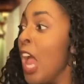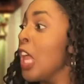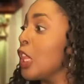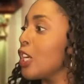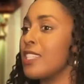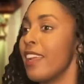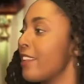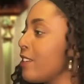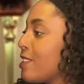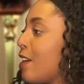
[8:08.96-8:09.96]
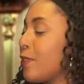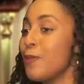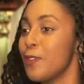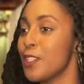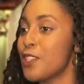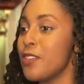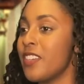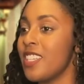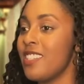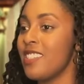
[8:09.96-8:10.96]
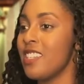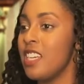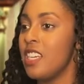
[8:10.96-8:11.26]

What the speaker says: Looks like there's enough room for the two of us.